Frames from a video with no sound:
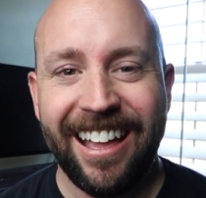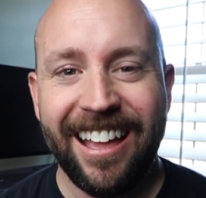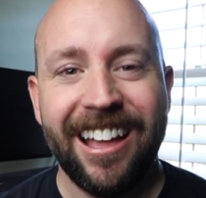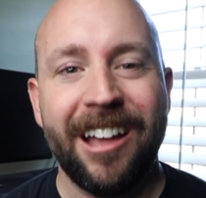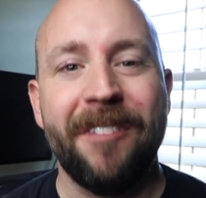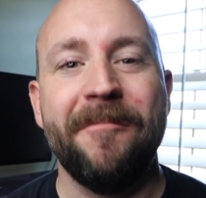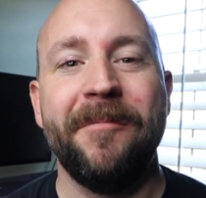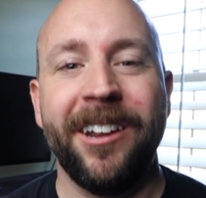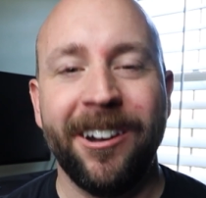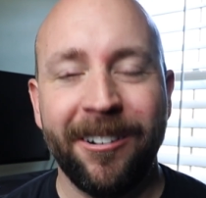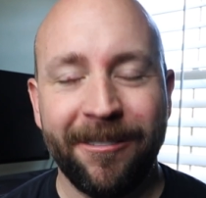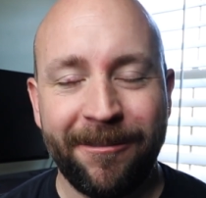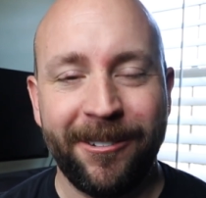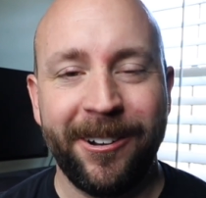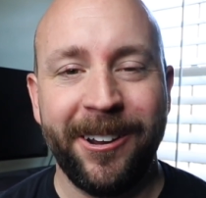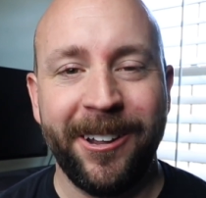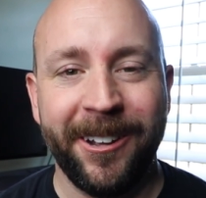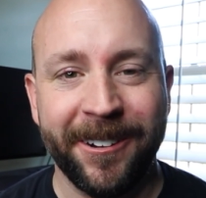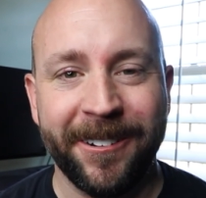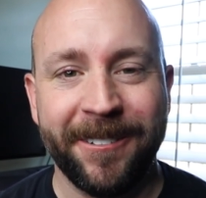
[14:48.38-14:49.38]
I'm here for
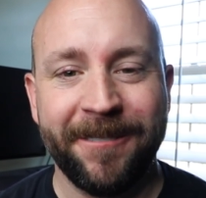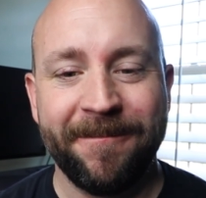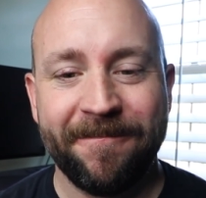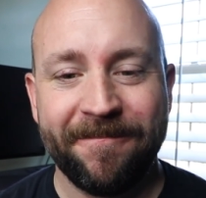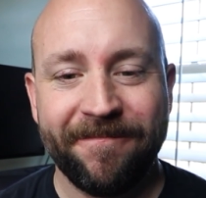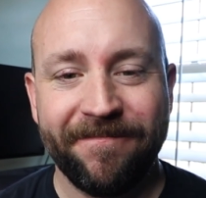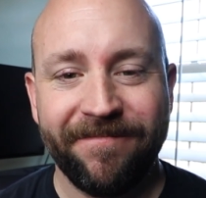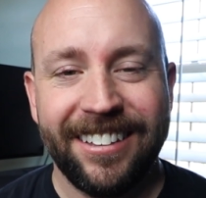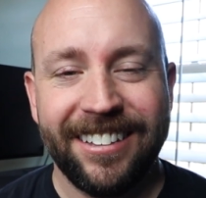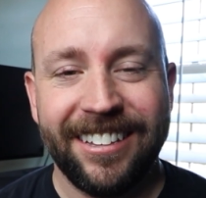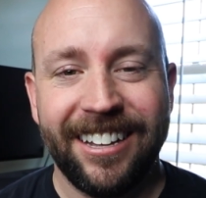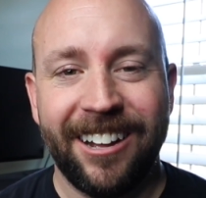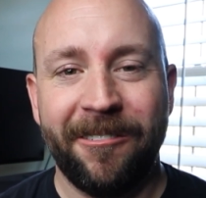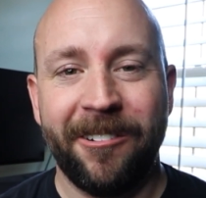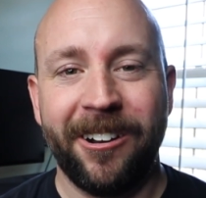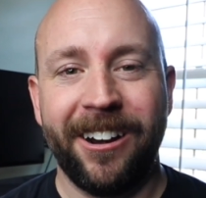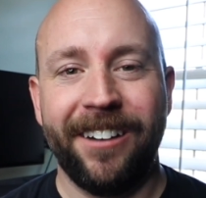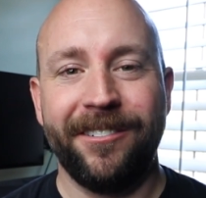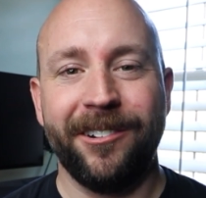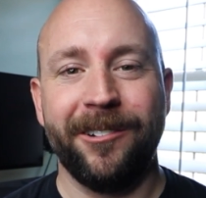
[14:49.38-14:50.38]
you. I
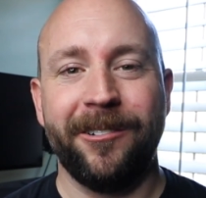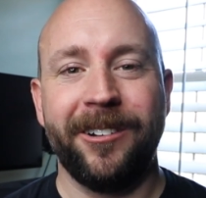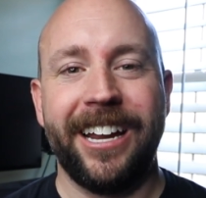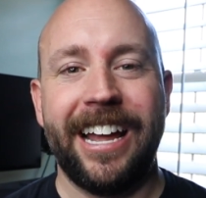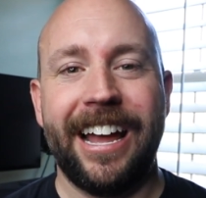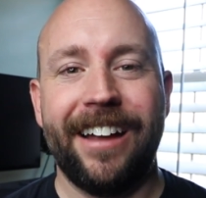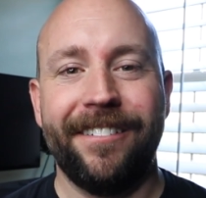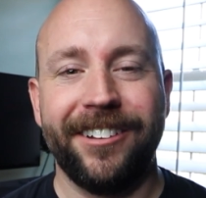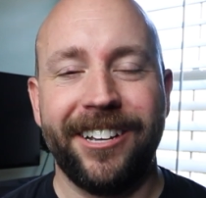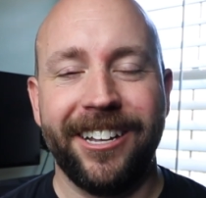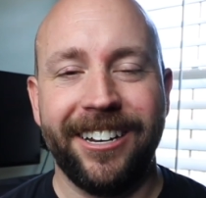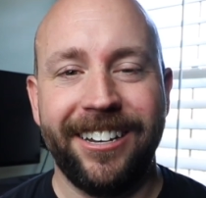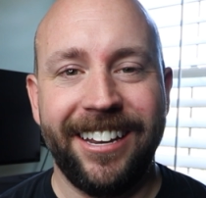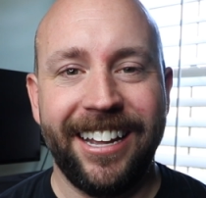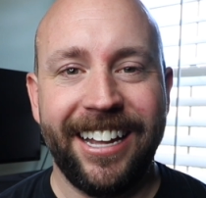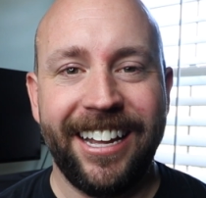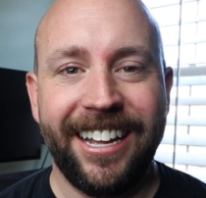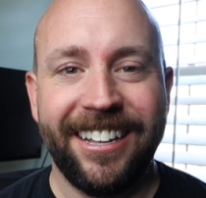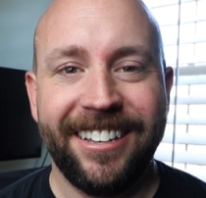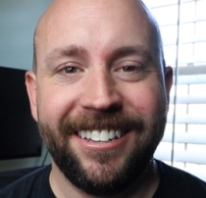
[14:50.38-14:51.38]
want everyone to have a good
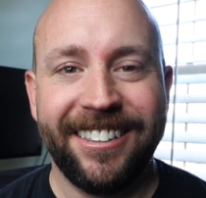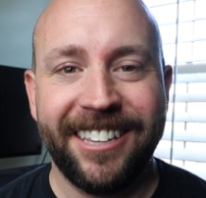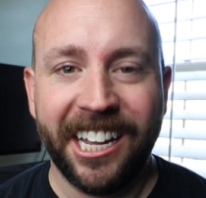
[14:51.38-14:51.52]
day.